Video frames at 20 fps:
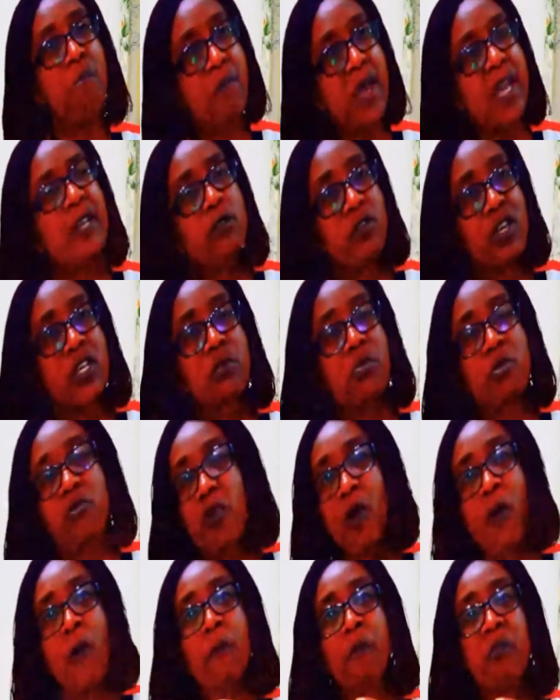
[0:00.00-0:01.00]
matrix
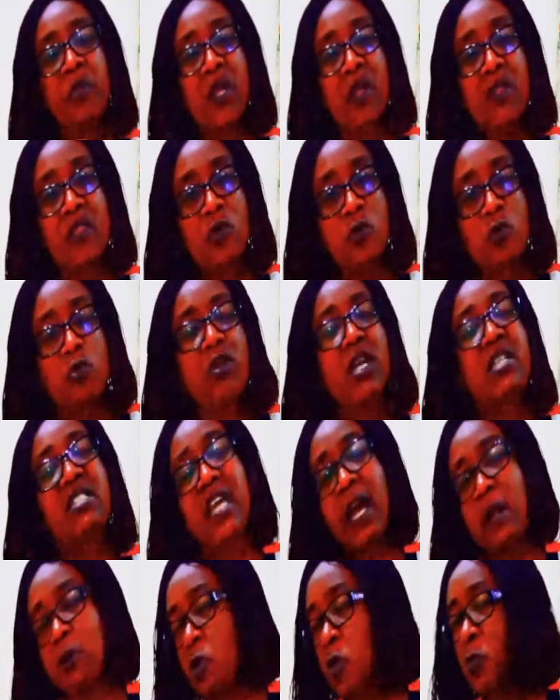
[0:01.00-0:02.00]
before the students
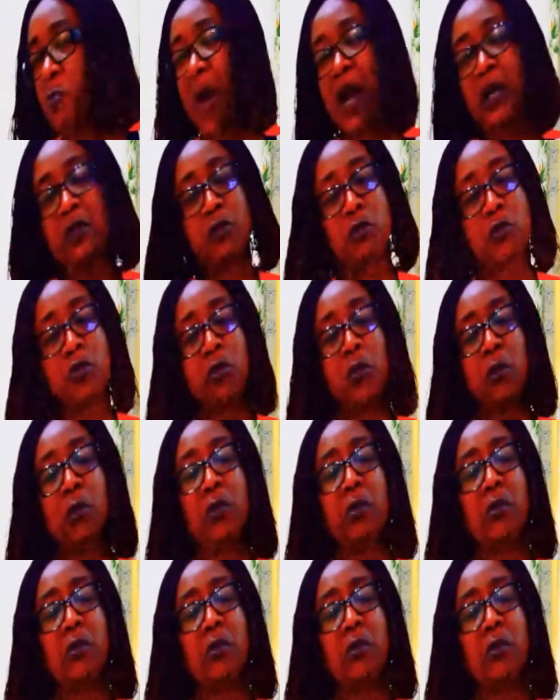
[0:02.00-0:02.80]
can go back to school.